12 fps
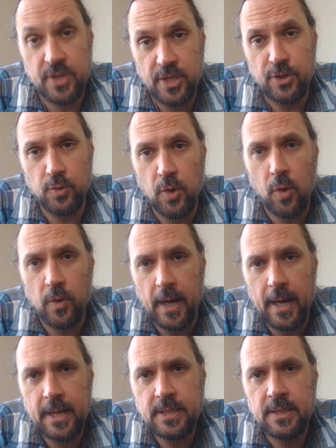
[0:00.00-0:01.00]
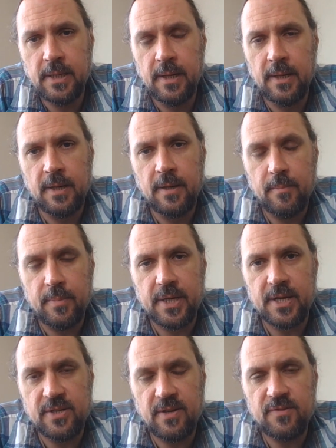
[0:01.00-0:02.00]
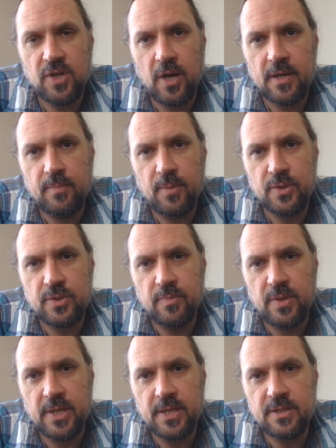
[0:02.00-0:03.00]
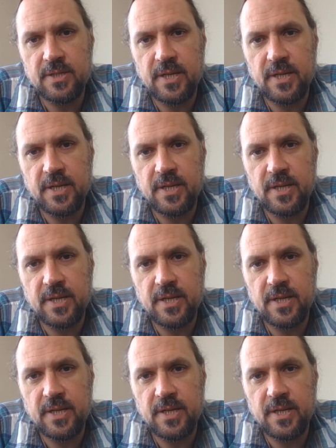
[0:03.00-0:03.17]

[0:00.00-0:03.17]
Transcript: then you know that, because I've talked about some things